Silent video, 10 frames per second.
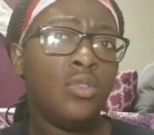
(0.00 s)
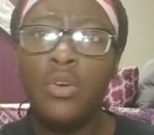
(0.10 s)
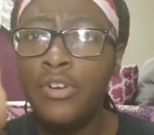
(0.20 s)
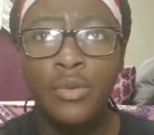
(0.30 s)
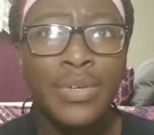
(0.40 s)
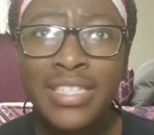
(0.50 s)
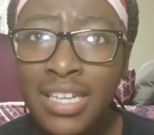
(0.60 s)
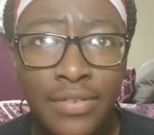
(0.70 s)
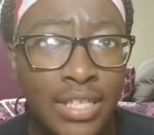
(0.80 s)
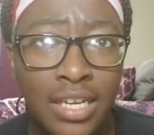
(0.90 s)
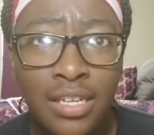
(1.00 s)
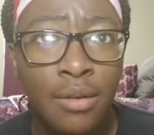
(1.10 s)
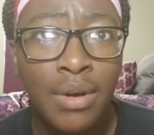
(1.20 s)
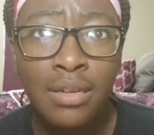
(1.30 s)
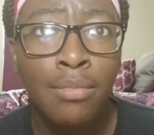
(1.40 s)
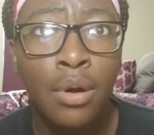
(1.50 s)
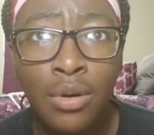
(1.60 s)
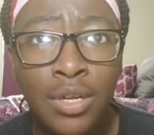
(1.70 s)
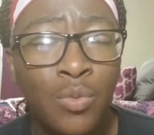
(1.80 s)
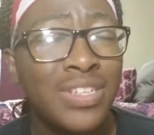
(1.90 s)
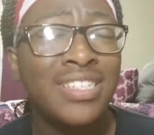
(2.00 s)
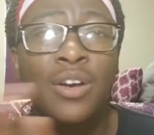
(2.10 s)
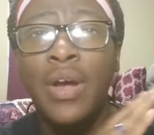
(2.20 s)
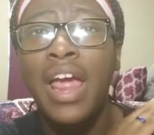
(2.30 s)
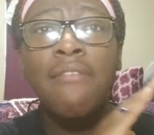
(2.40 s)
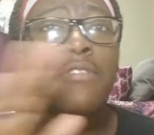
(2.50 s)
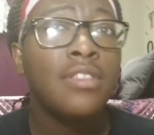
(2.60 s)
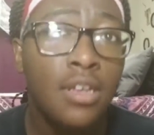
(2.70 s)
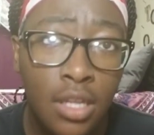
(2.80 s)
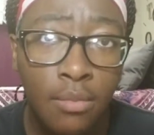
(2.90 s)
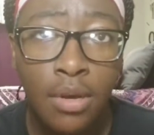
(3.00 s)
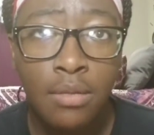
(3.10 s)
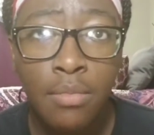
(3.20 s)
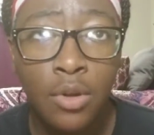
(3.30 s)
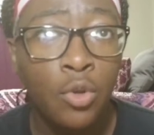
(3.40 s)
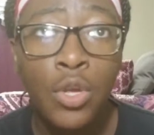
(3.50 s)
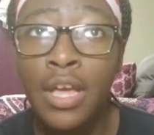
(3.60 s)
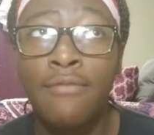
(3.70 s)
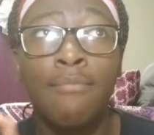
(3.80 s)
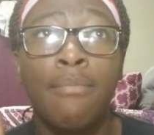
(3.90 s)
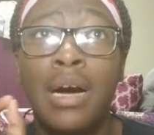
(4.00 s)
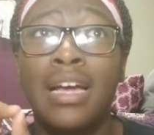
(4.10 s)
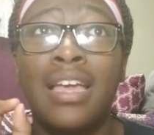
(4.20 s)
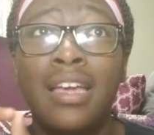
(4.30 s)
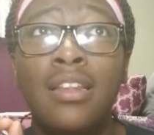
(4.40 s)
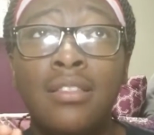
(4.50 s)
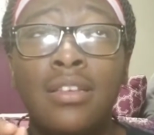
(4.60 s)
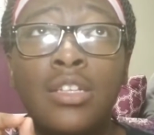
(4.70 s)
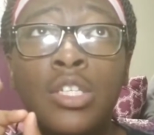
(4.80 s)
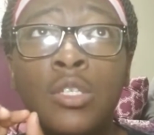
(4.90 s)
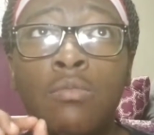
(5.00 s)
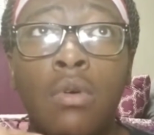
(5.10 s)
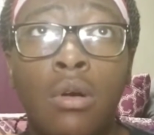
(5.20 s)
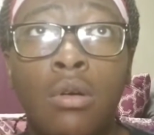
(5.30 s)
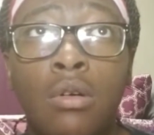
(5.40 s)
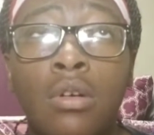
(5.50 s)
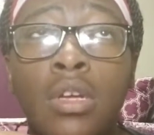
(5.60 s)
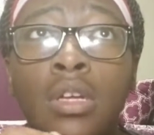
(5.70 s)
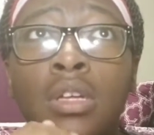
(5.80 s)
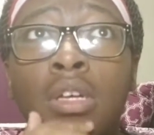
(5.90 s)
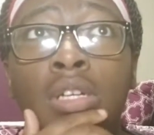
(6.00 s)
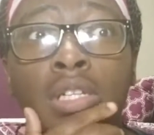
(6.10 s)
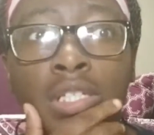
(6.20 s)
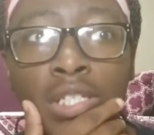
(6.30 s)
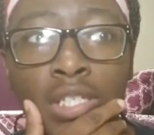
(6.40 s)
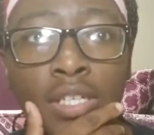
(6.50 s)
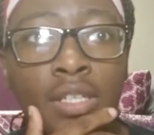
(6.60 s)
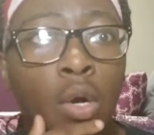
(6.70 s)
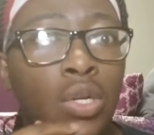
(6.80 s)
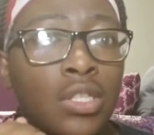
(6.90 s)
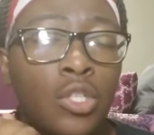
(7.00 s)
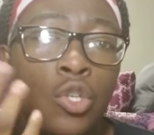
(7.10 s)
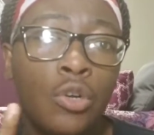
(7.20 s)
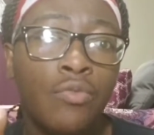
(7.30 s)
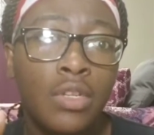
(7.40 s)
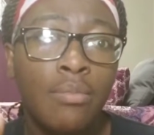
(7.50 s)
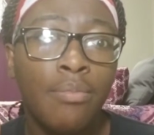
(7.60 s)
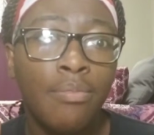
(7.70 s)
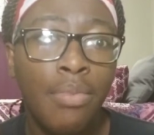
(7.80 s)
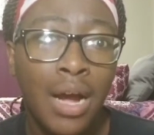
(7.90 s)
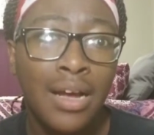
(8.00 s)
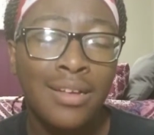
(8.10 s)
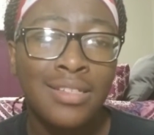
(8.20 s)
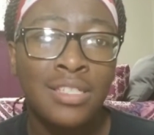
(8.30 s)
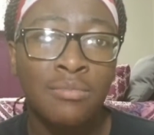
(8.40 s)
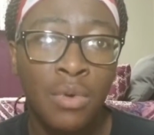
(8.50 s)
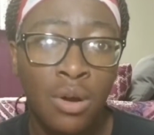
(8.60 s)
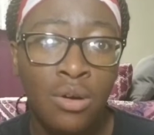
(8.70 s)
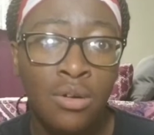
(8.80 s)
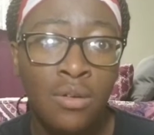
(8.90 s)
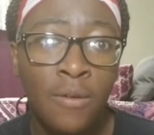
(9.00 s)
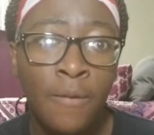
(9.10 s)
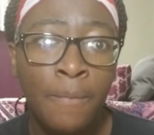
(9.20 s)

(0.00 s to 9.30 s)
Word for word: you already know we sell everything in there by the bulk. We sell everything in there by the bulk. You can't buy anything small. Let's see. The only things you can really buy small.